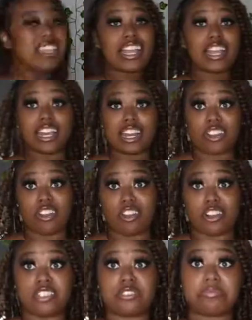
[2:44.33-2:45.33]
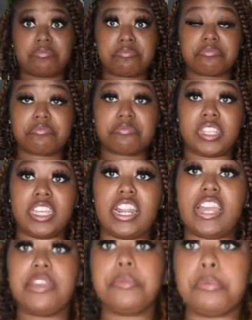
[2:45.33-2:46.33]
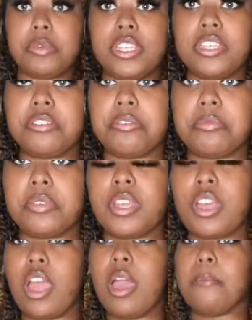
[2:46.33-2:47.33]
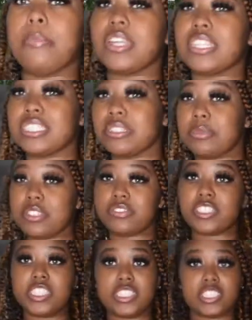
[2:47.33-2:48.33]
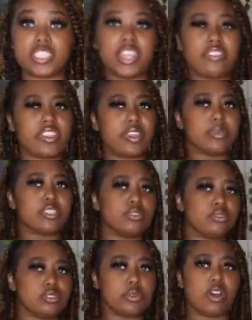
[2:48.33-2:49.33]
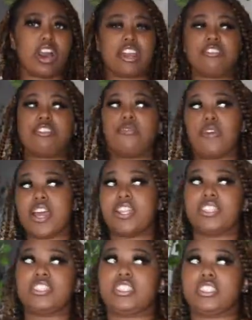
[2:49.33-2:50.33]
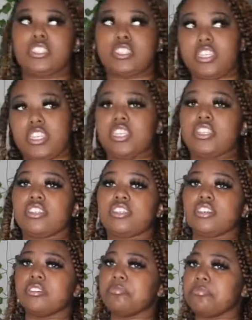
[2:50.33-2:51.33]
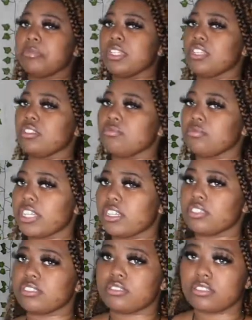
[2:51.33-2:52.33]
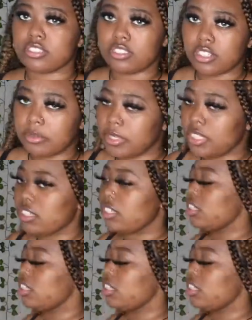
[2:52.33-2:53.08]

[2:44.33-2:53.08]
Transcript: think I got a large and I am a medium, but in some of the stuff, they be too small. I don't know why I didn't just get a medium, like a dummy